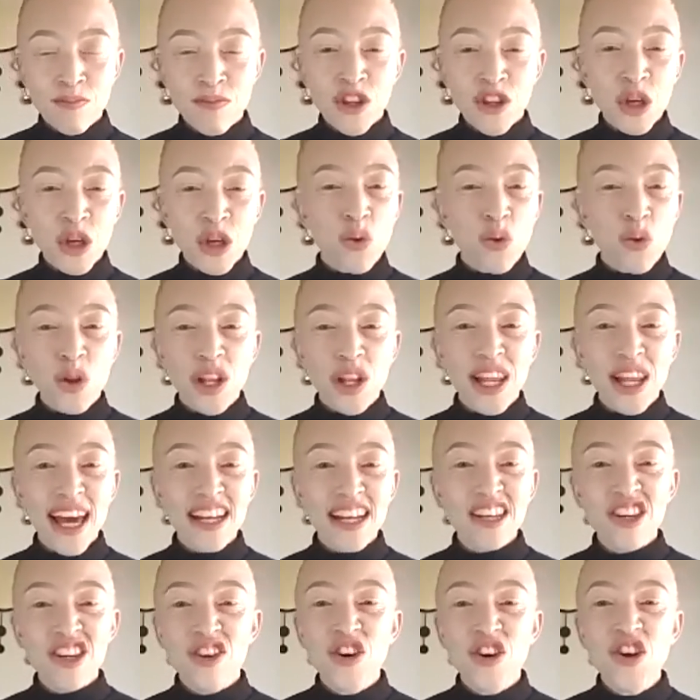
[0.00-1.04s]
you will let
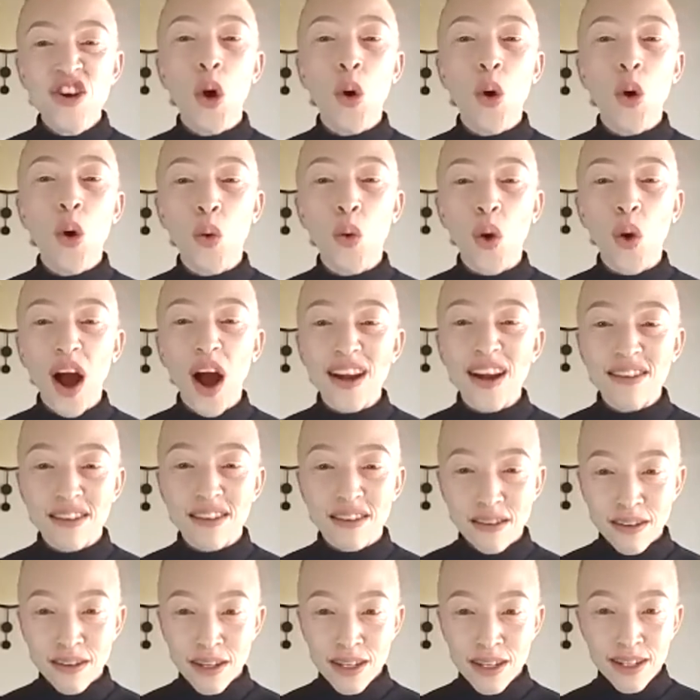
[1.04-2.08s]
no one
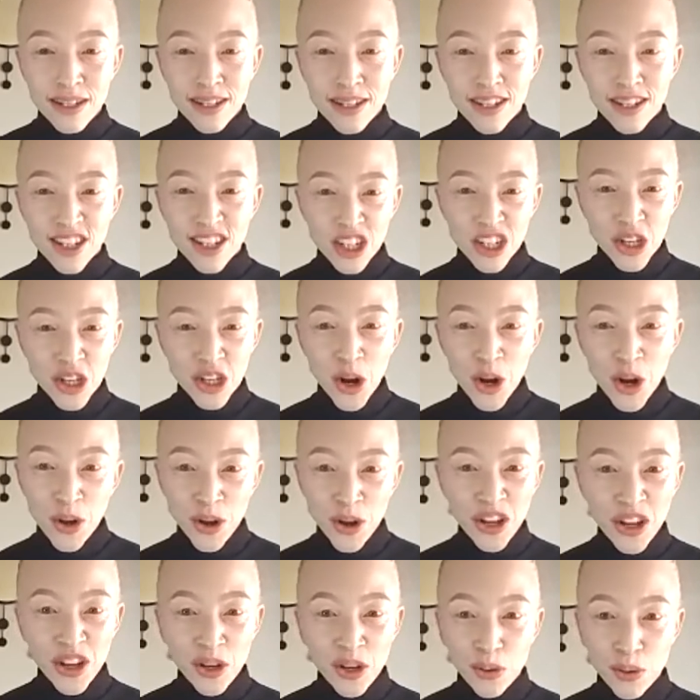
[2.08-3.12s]
deter
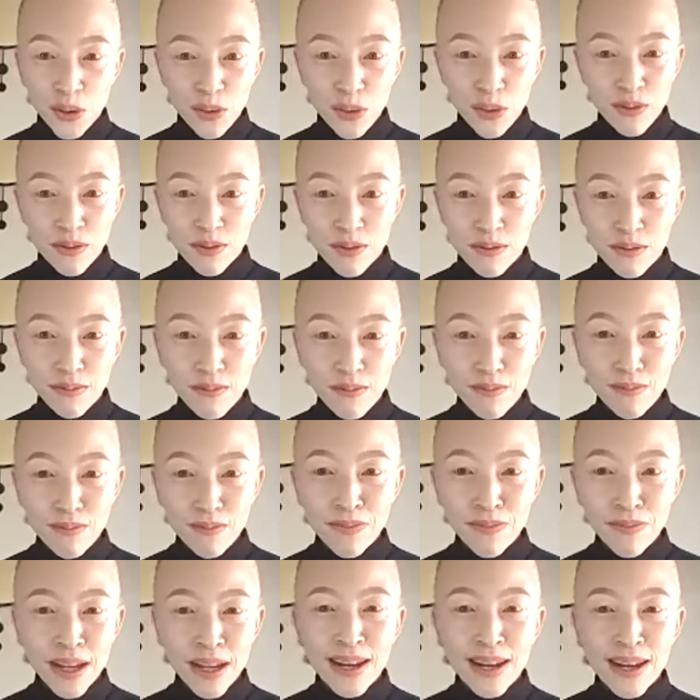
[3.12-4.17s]
you.
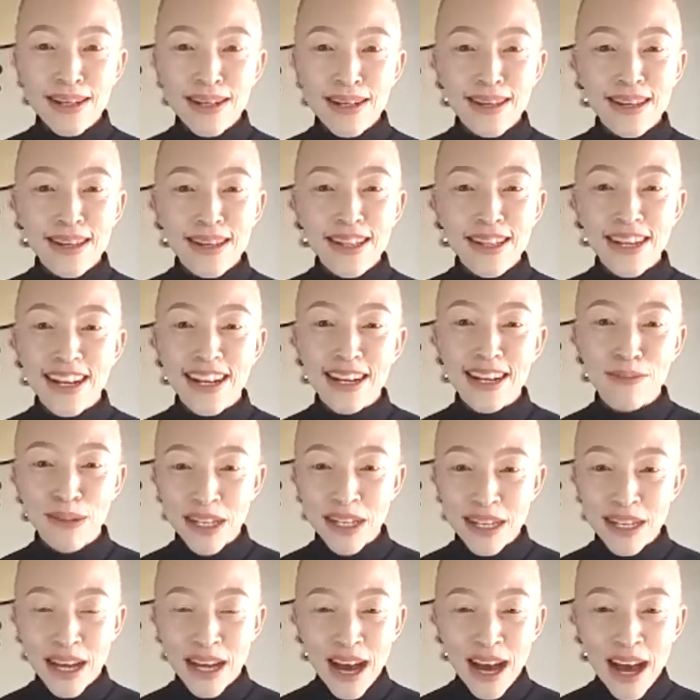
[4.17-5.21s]
Ladies and
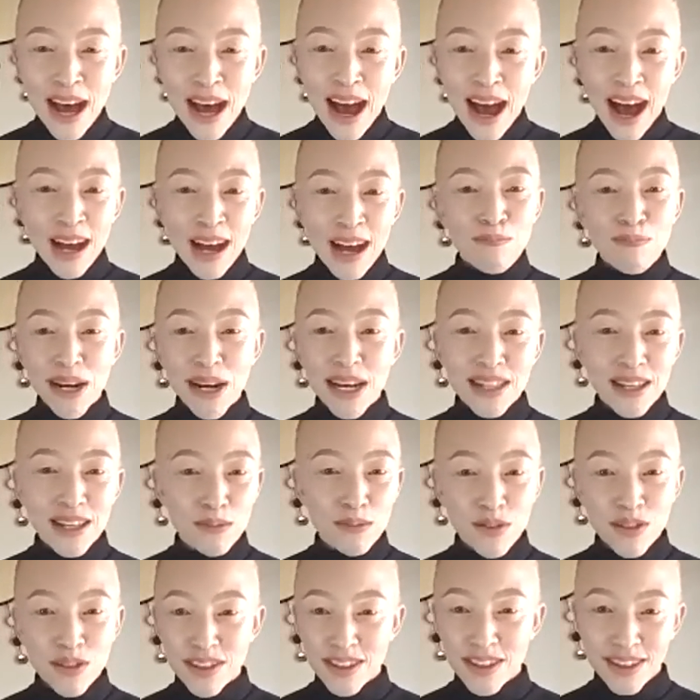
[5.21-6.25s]
gentlemen, I'm Palesa
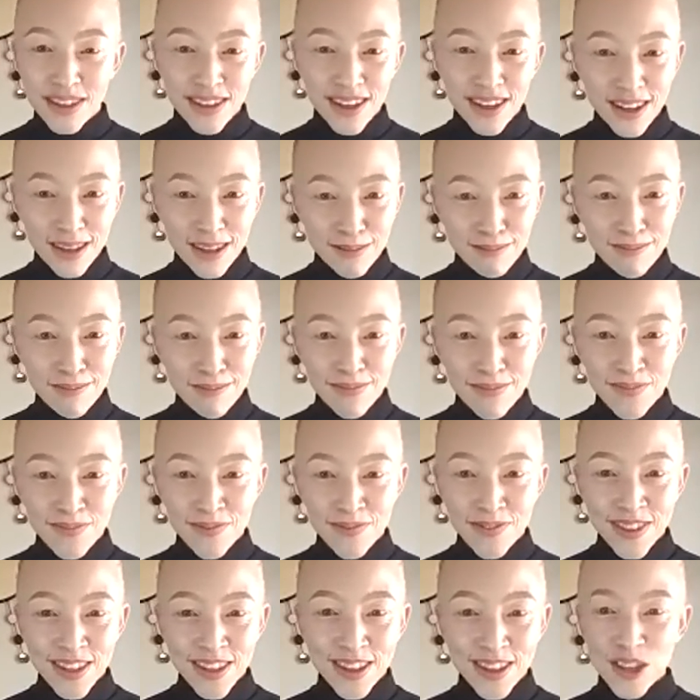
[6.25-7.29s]
Mosiea.
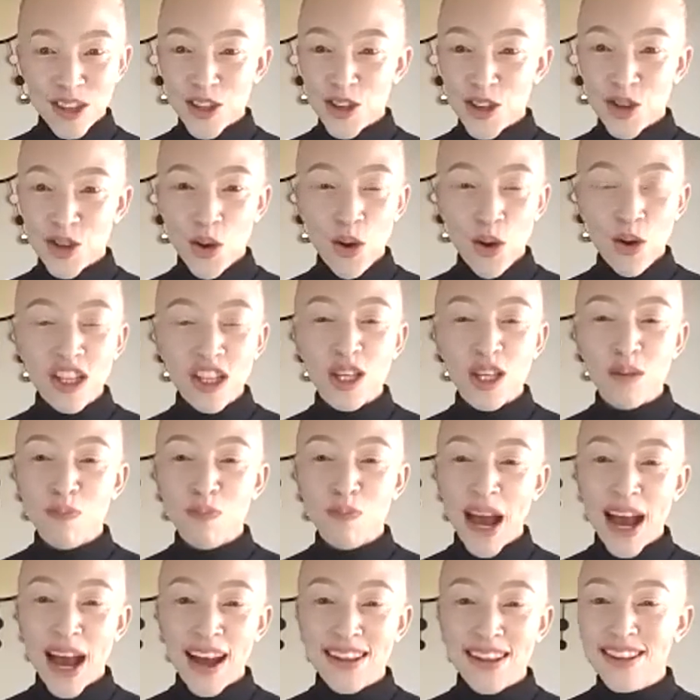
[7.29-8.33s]
This talk
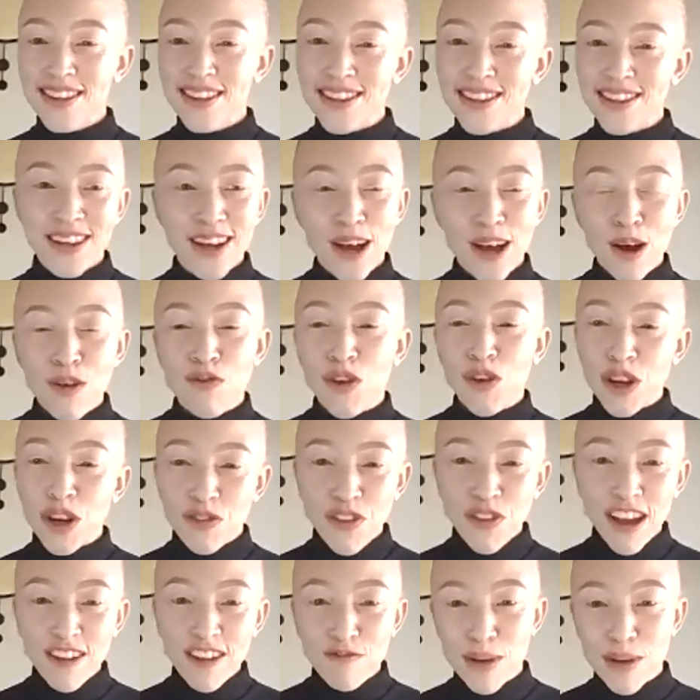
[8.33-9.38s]
spans
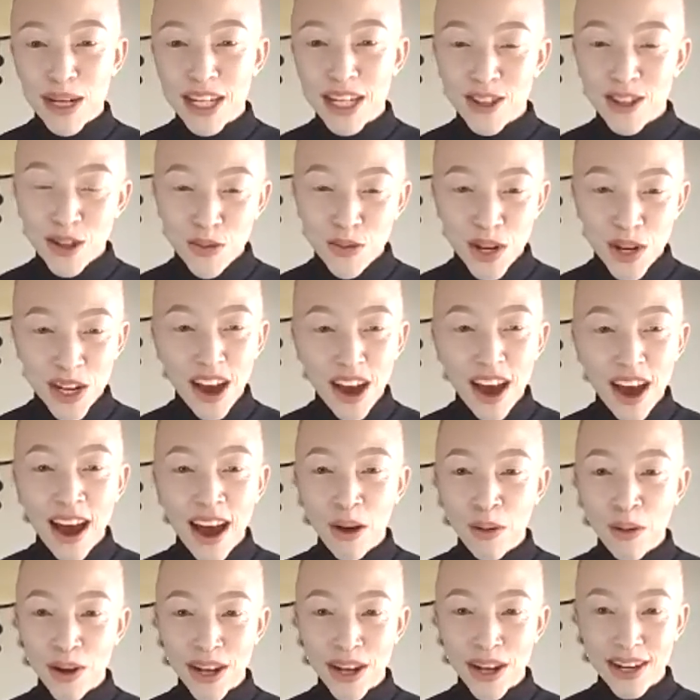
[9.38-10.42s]
45 minutes to an
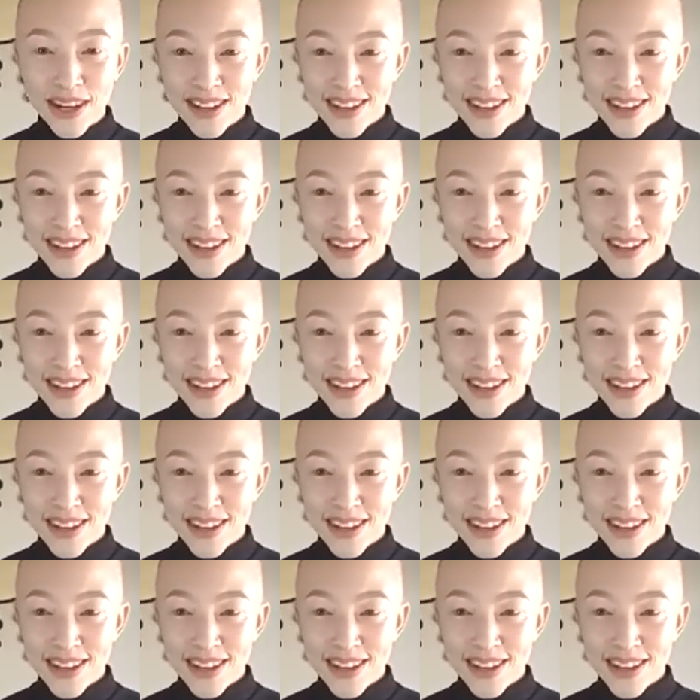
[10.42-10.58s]
hour.